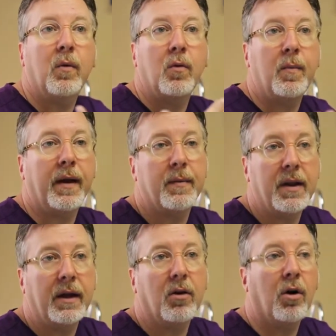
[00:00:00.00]
whether we make them a
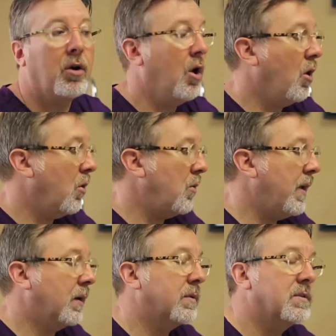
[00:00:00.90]
night guard or we
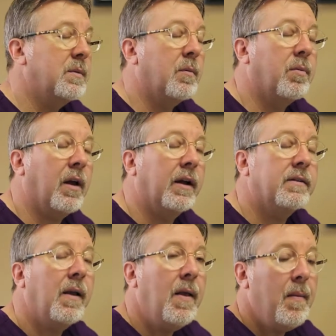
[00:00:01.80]
make them a sleep appliance.